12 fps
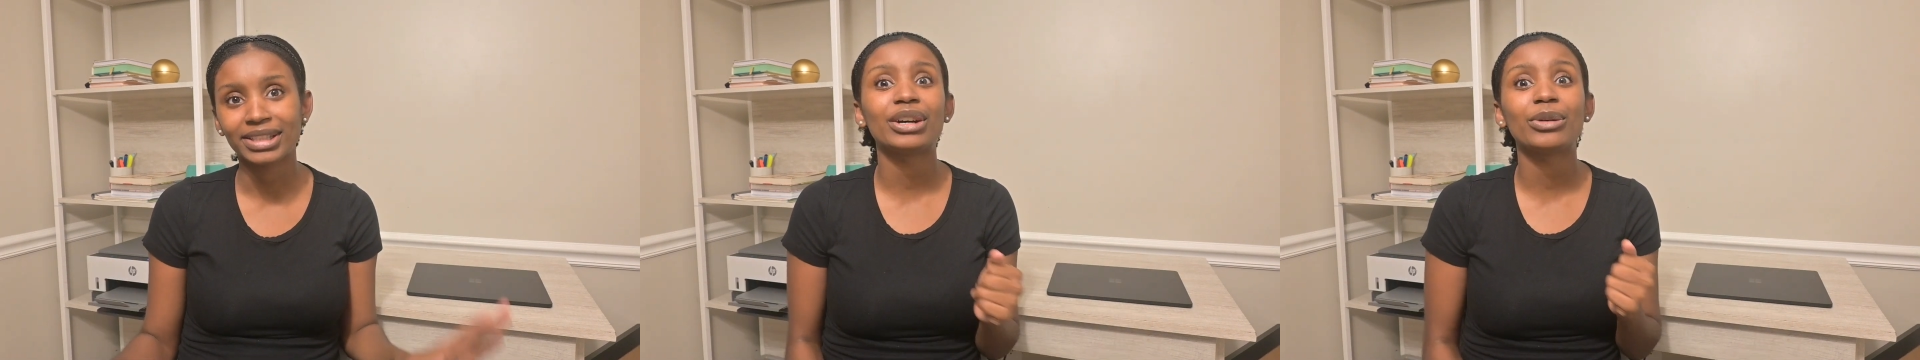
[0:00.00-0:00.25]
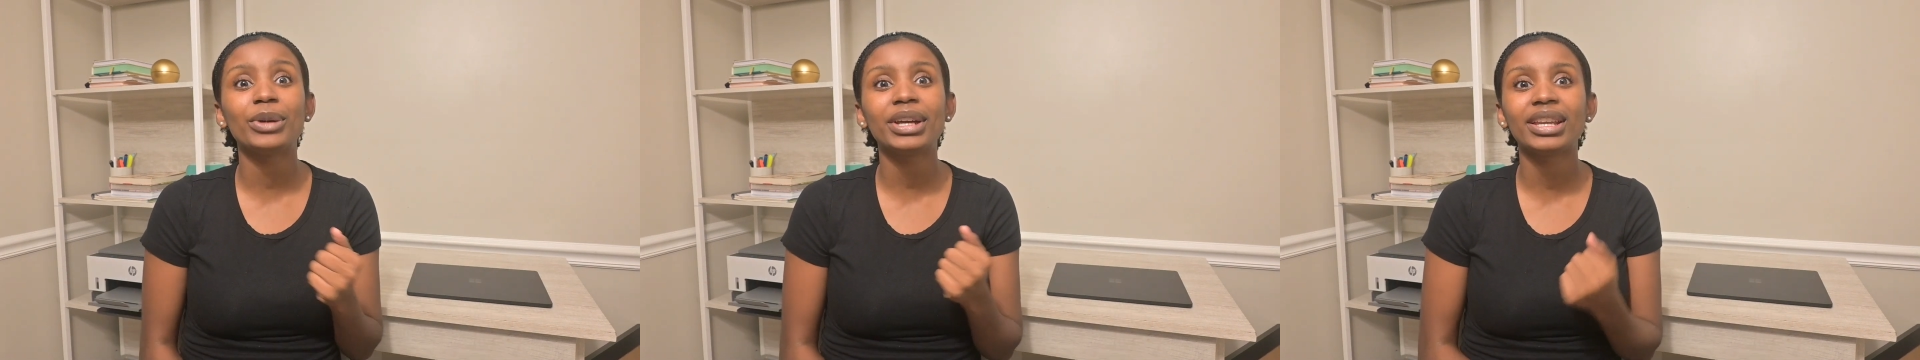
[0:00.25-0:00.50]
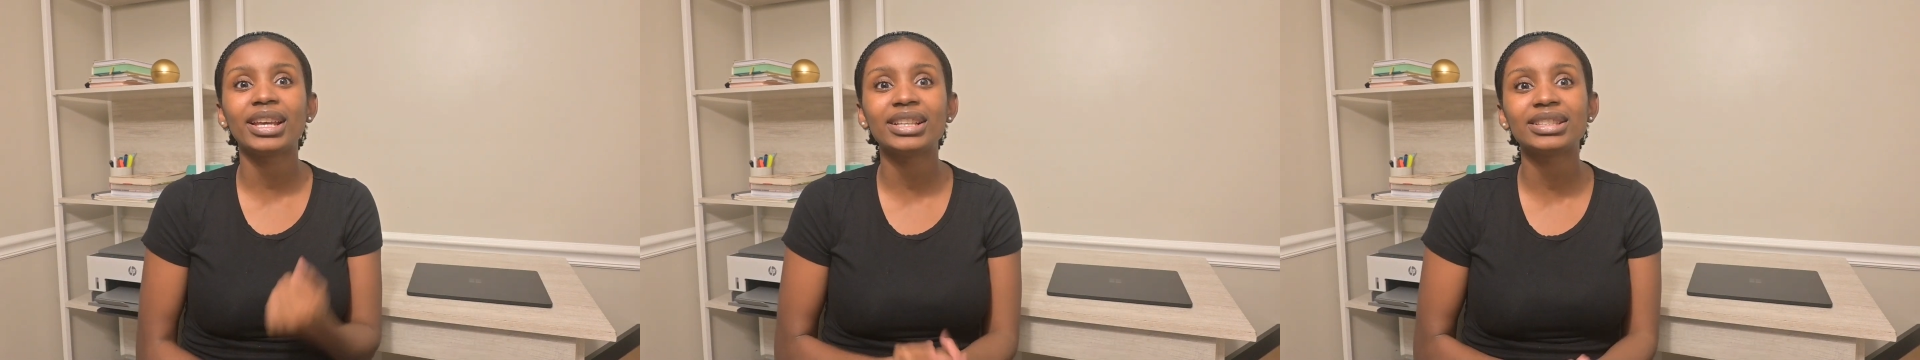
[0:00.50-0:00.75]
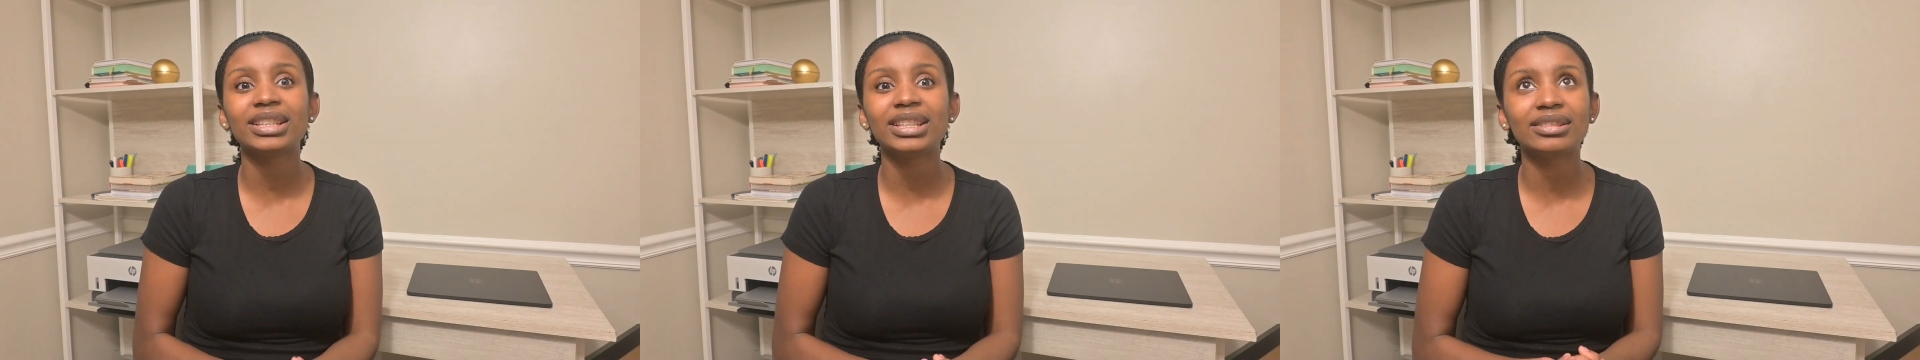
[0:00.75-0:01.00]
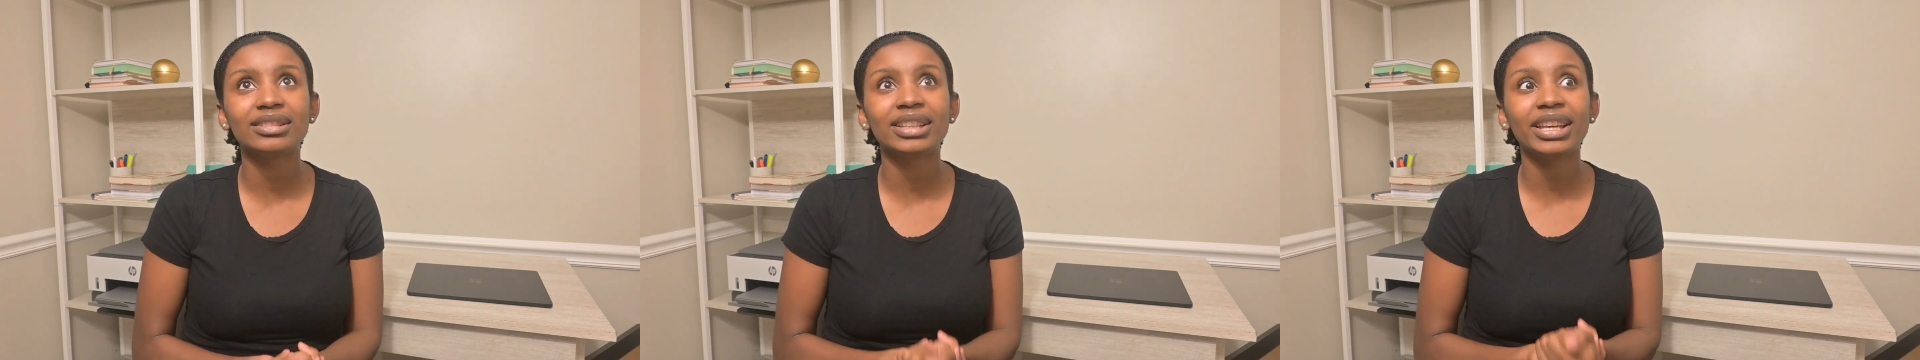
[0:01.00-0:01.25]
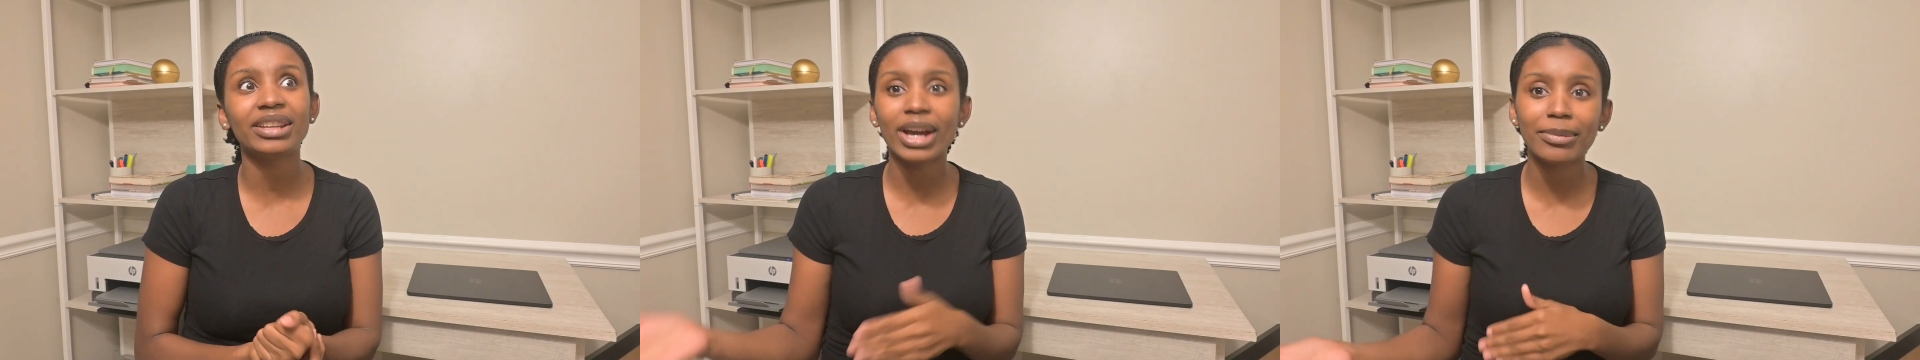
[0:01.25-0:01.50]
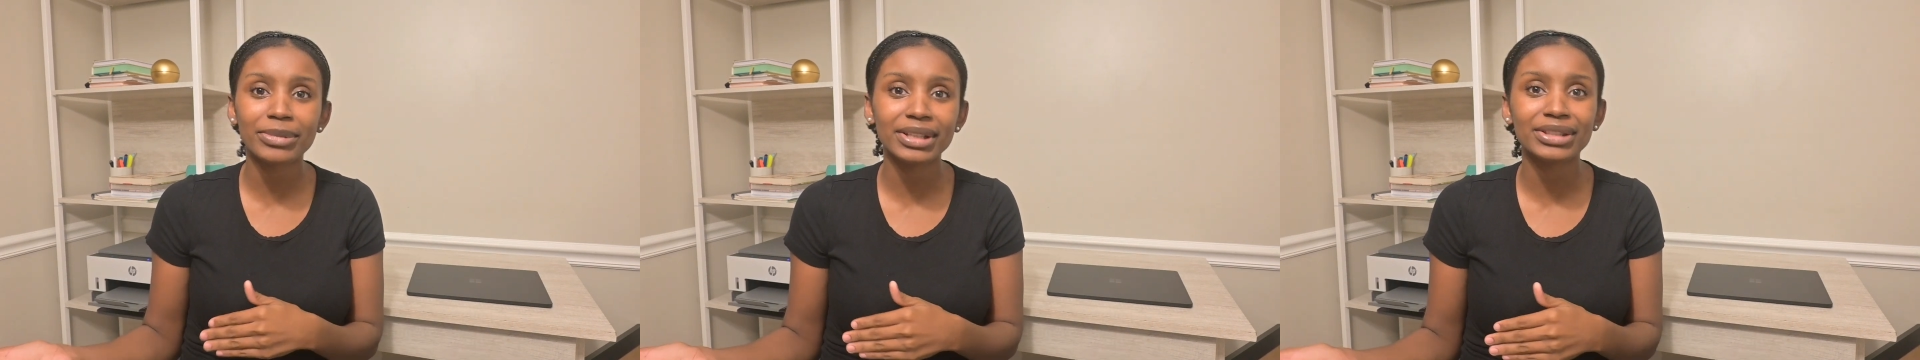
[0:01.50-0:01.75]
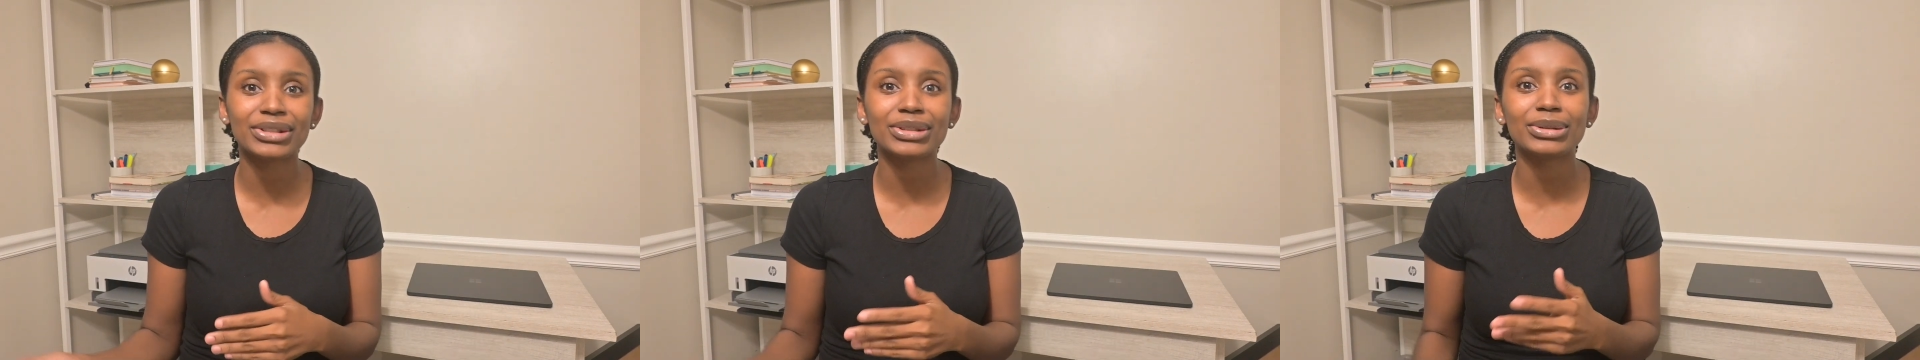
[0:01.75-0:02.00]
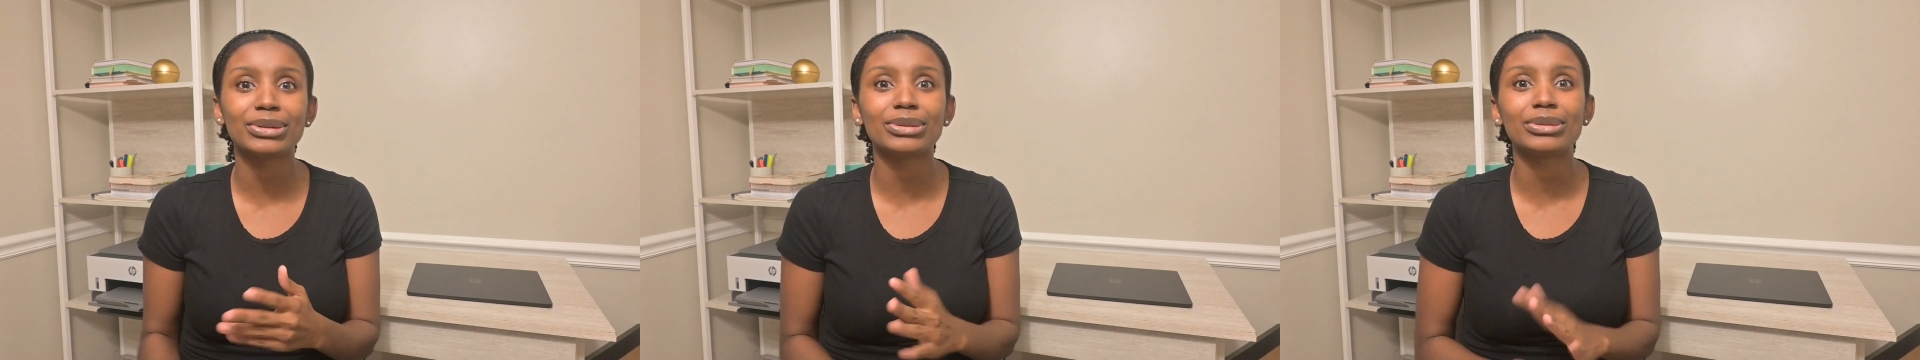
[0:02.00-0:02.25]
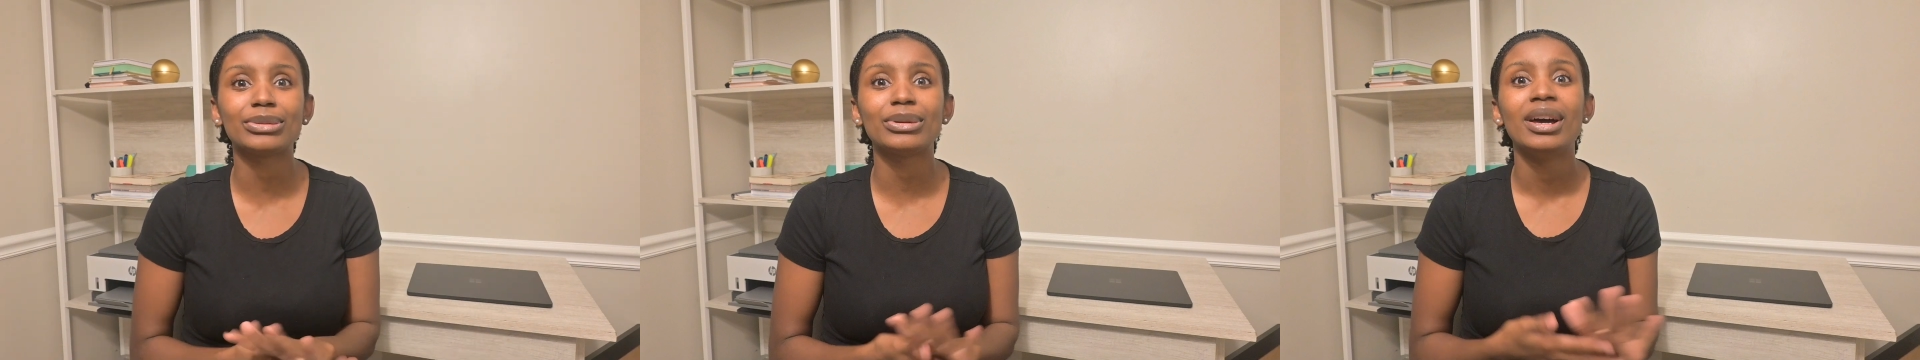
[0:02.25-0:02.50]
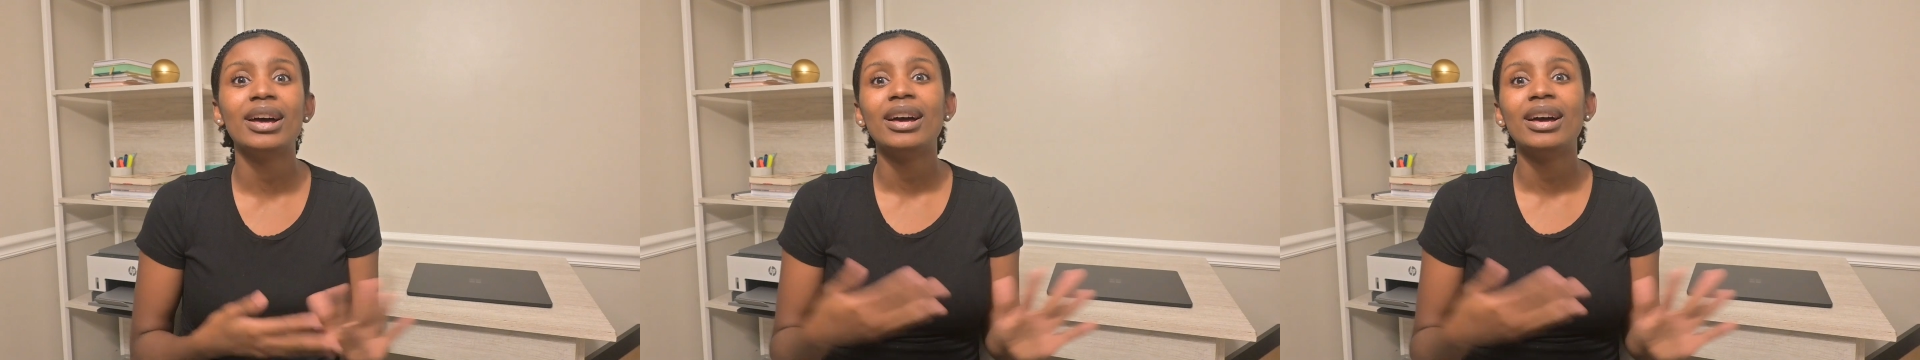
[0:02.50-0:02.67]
So we can easily get trapped into